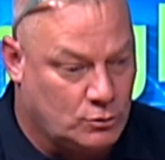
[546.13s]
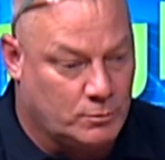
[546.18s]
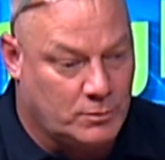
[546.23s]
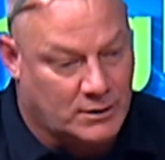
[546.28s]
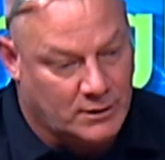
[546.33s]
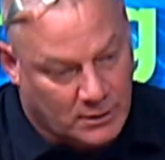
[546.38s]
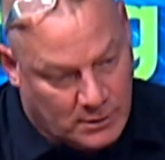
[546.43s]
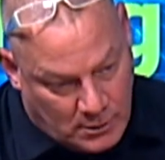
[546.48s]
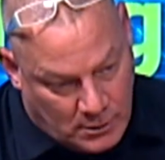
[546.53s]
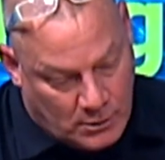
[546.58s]

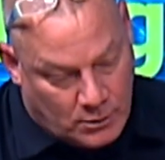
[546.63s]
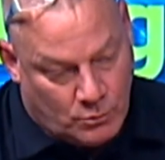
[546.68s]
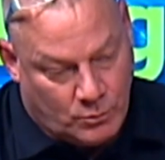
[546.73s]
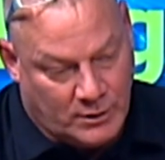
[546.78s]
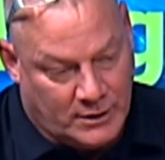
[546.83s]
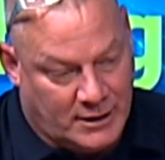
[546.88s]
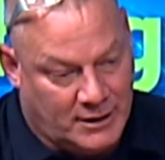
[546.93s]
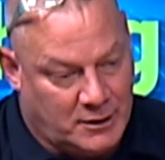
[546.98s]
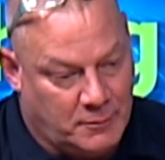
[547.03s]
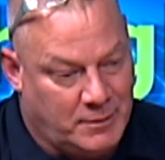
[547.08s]
but we
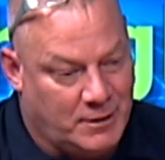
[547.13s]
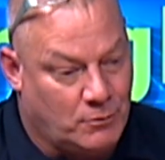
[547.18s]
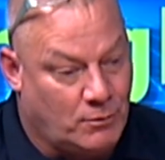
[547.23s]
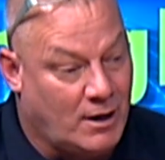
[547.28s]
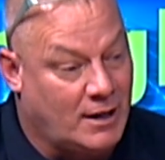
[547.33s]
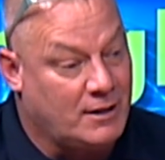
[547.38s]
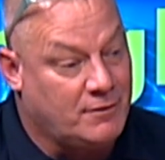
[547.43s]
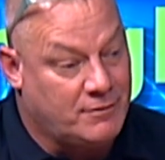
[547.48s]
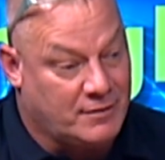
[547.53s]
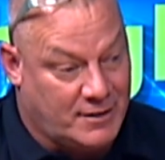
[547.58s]
need to be
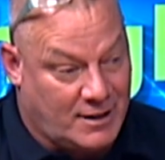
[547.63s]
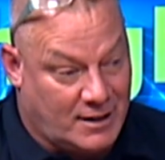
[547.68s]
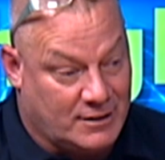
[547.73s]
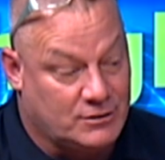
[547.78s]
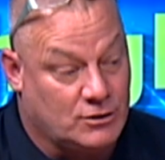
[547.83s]
ready for that.